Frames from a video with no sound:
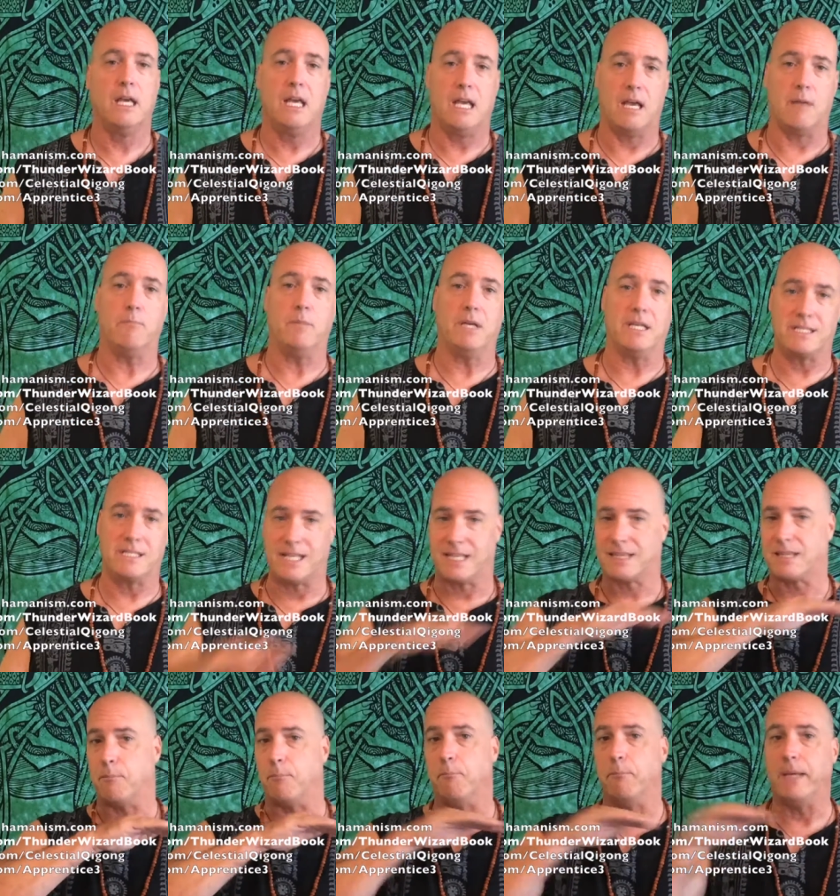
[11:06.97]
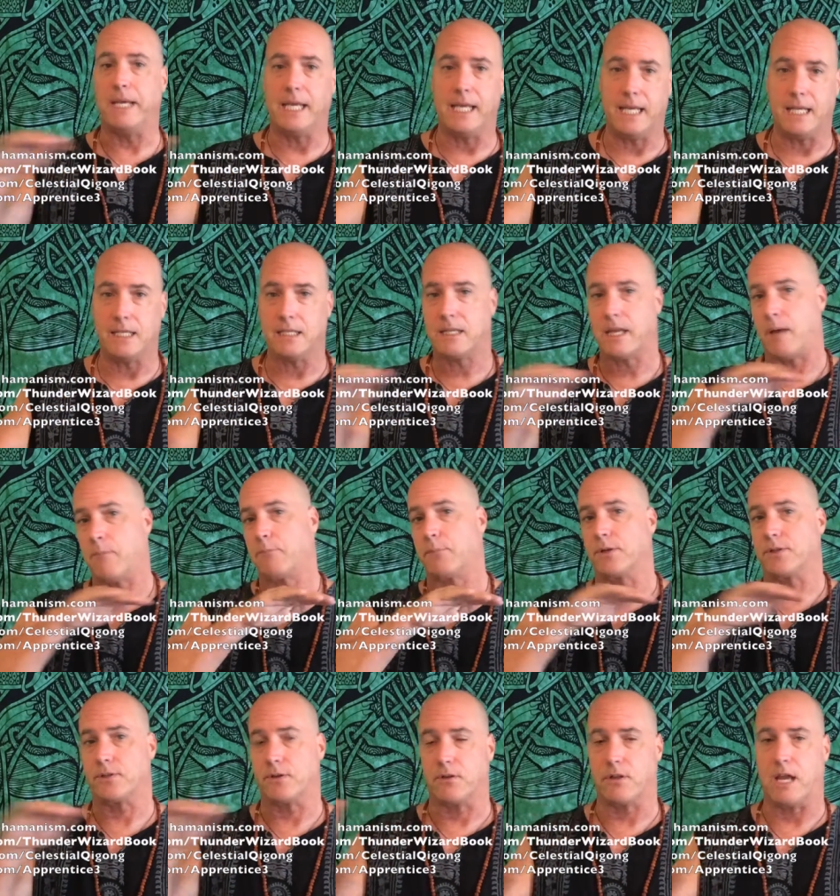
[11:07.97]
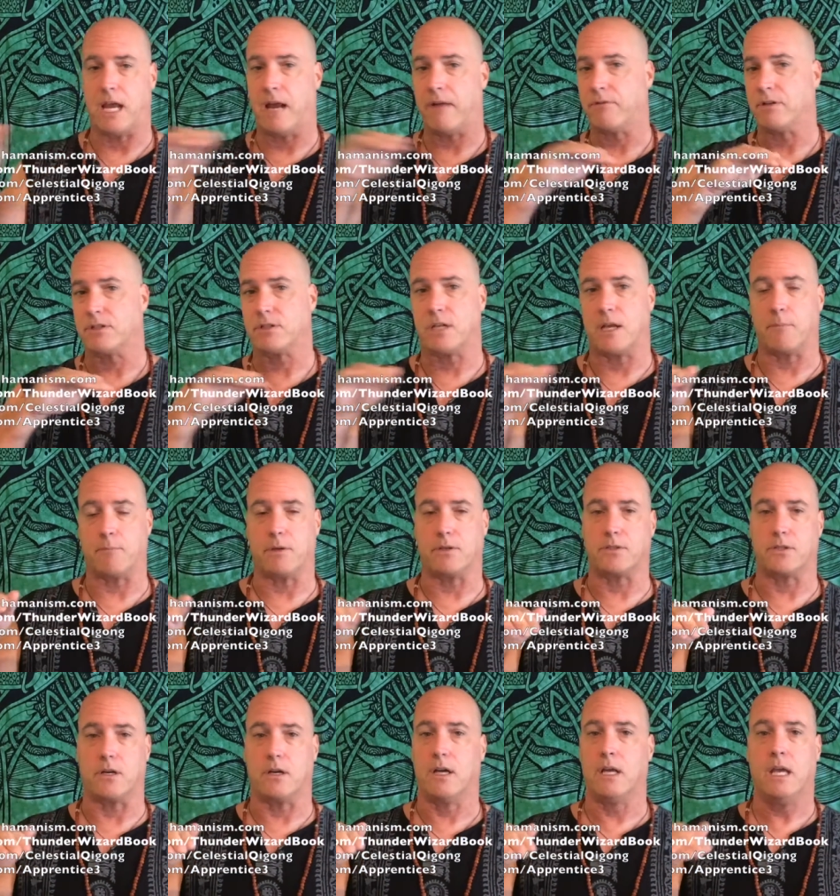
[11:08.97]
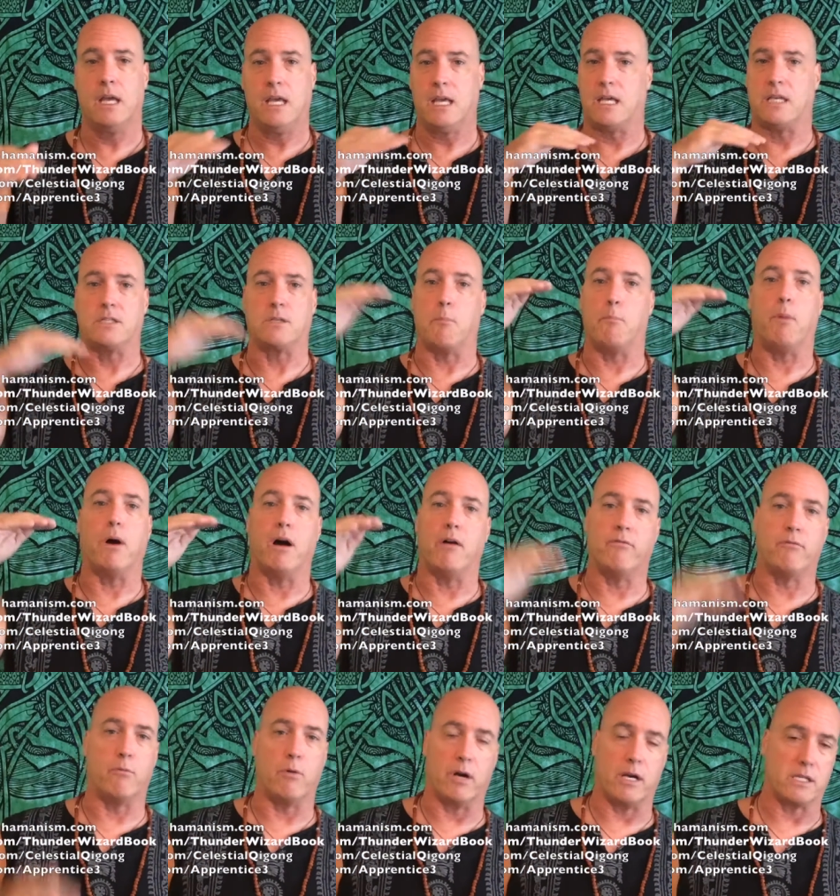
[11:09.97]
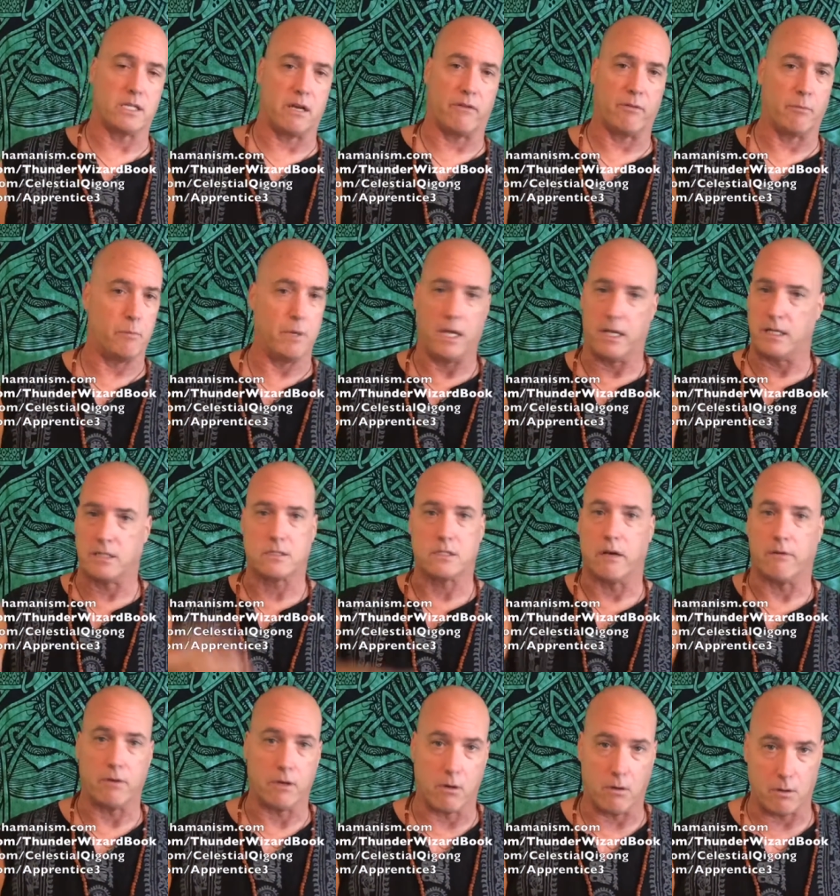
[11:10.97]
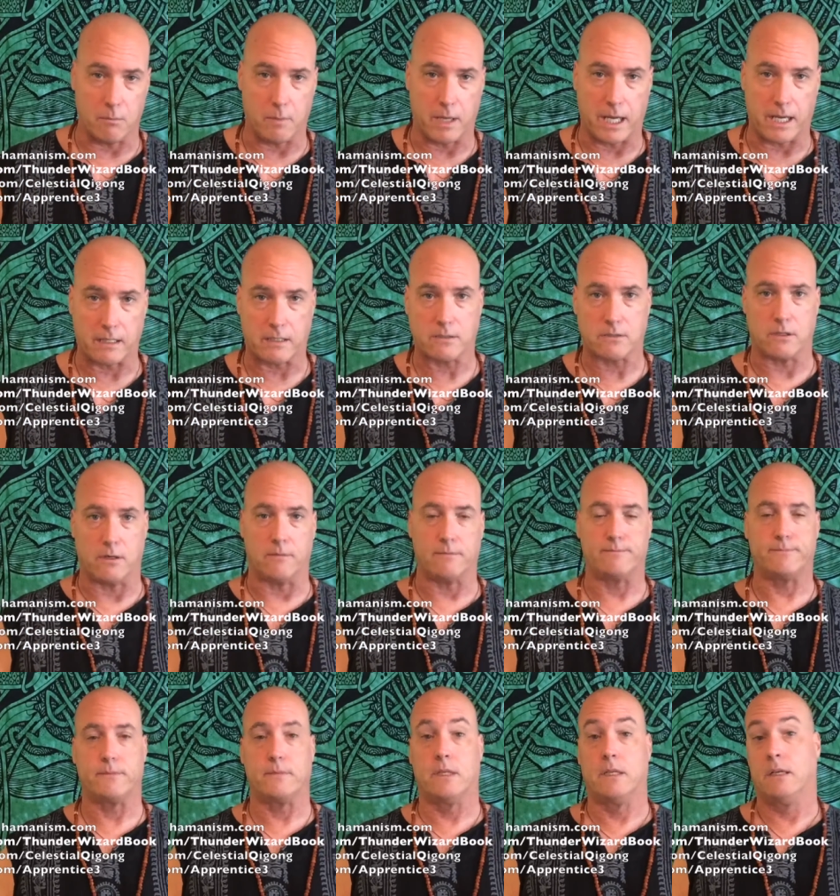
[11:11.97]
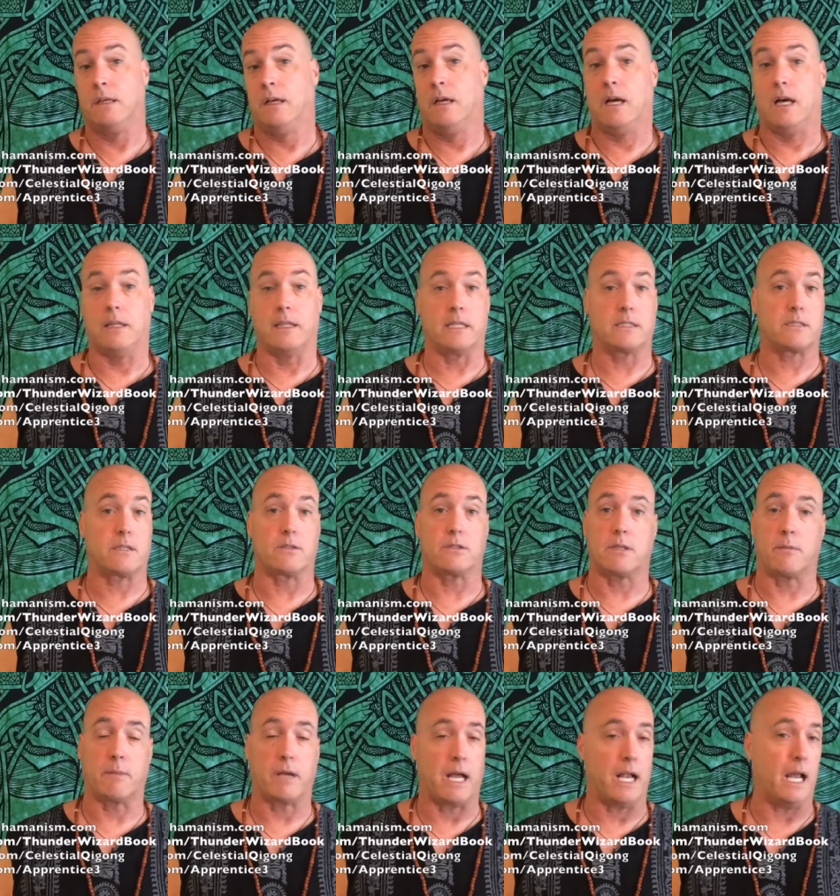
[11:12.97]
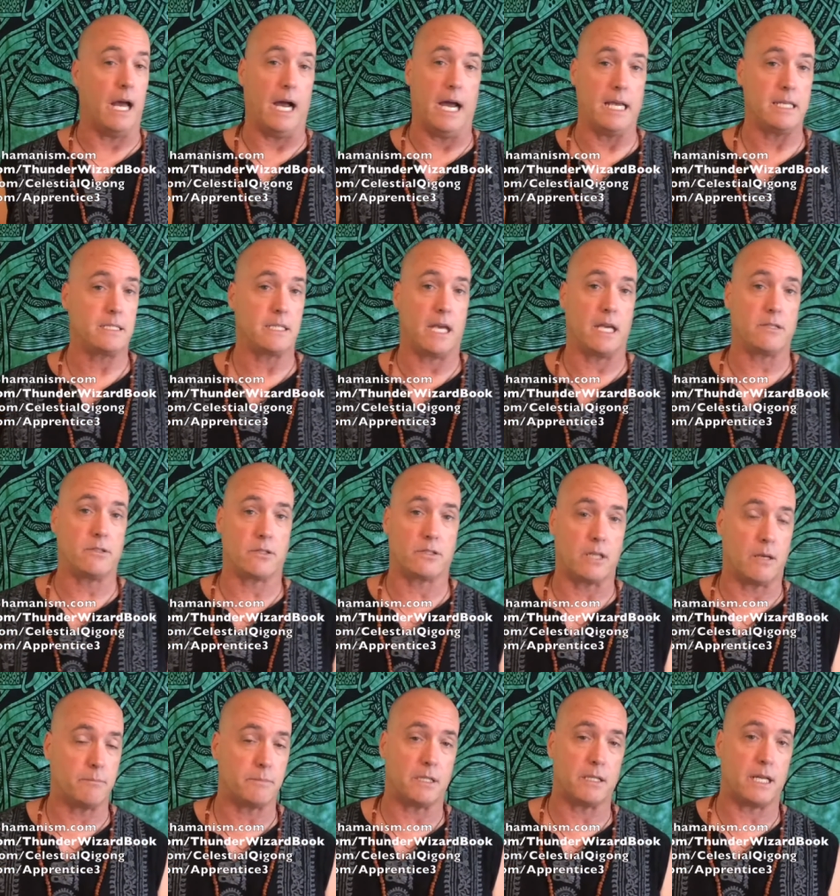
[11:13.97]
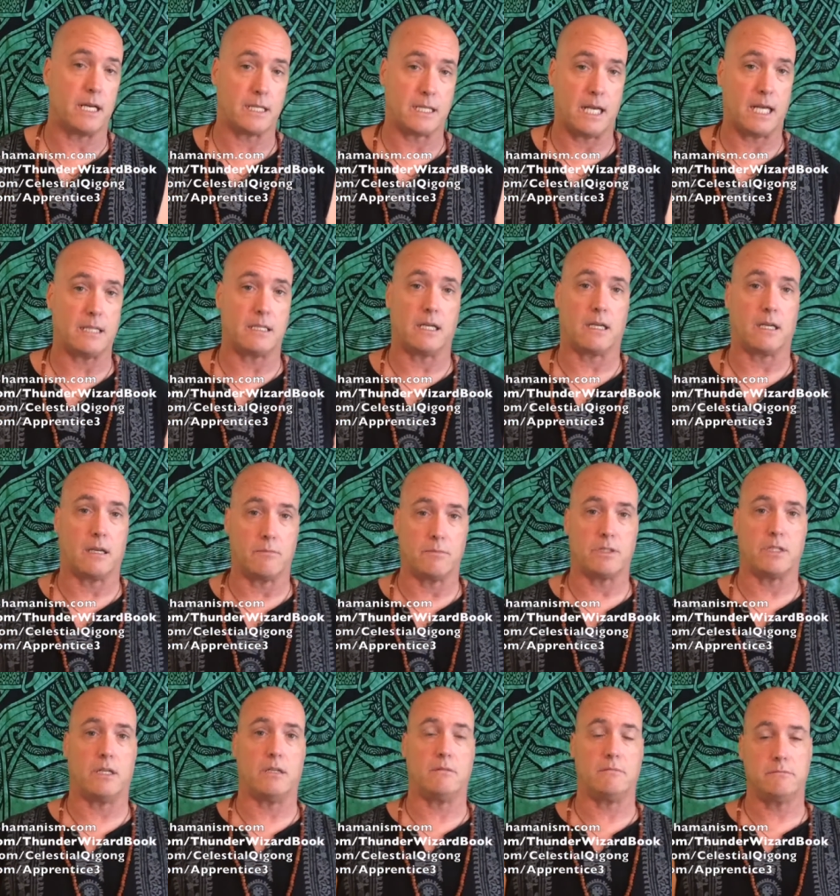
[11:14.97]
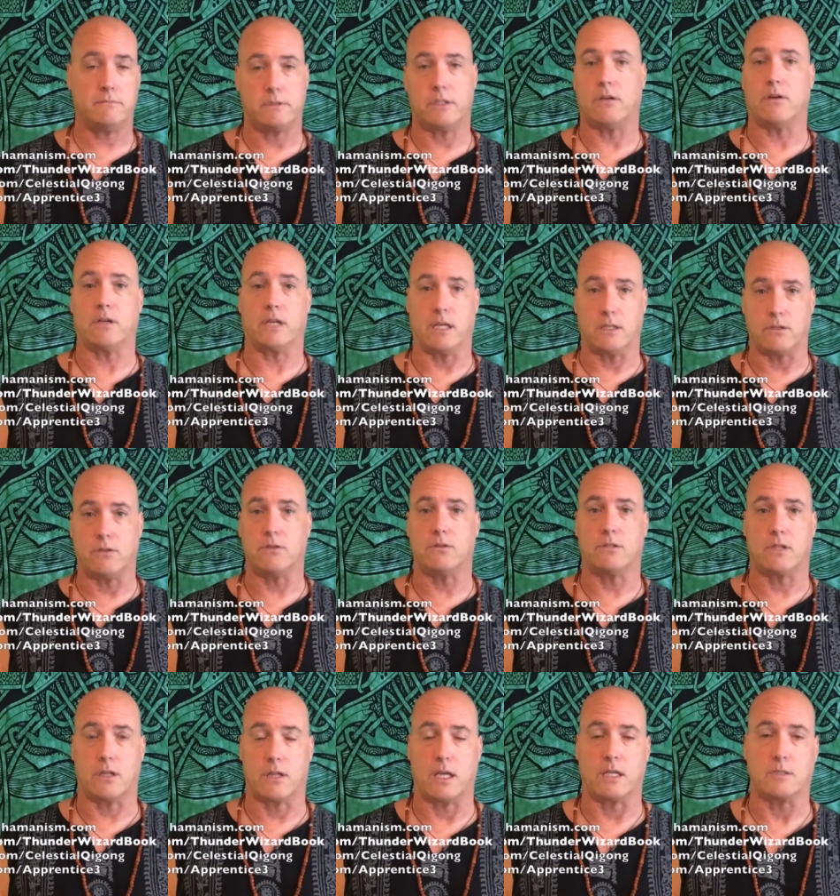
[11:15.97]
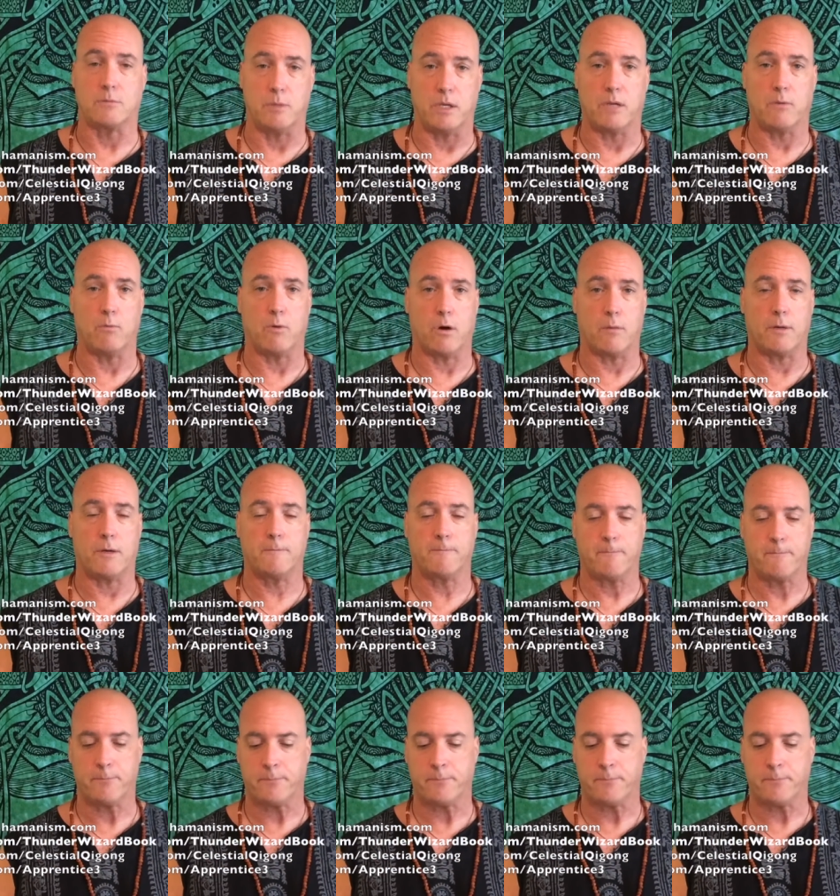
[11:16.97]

It means that the mean temperature, the average temperature, is above where it's ever been. It's never going back. So unless there's some kind of ice age or something like that that comes in, you know, get used to things being warmer.